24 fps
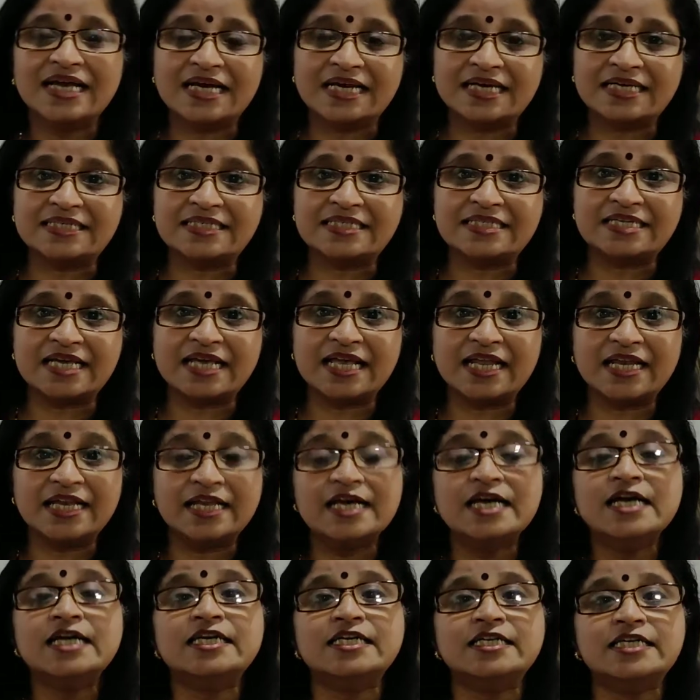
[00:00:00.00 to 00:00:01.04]
contain
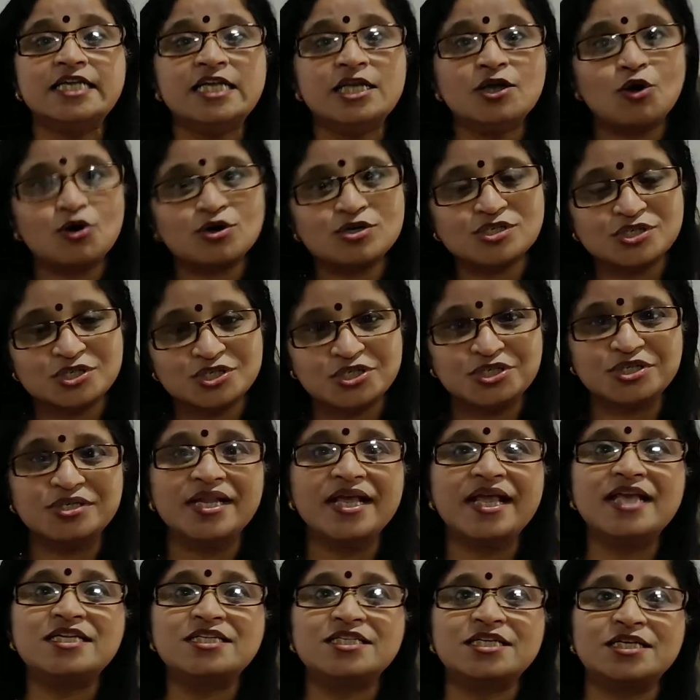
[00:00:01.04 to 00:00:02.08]

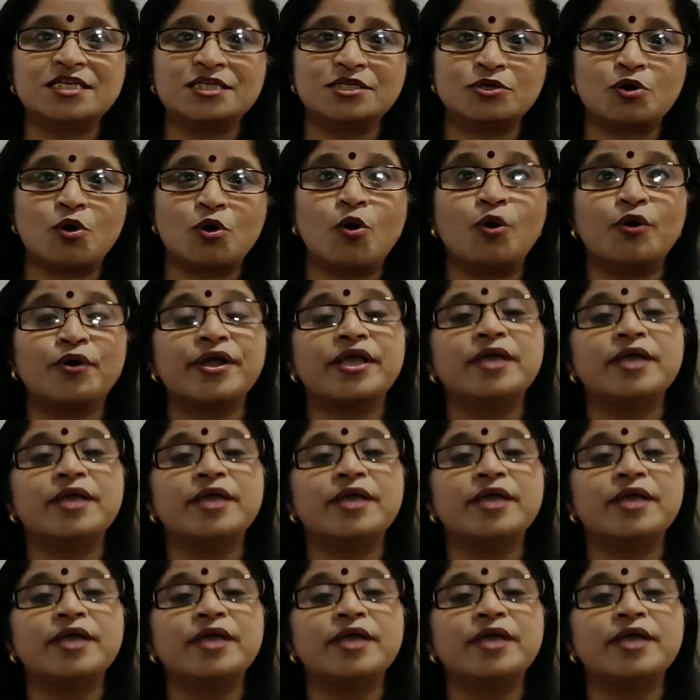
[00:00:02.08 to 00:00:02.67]
deoxygenated or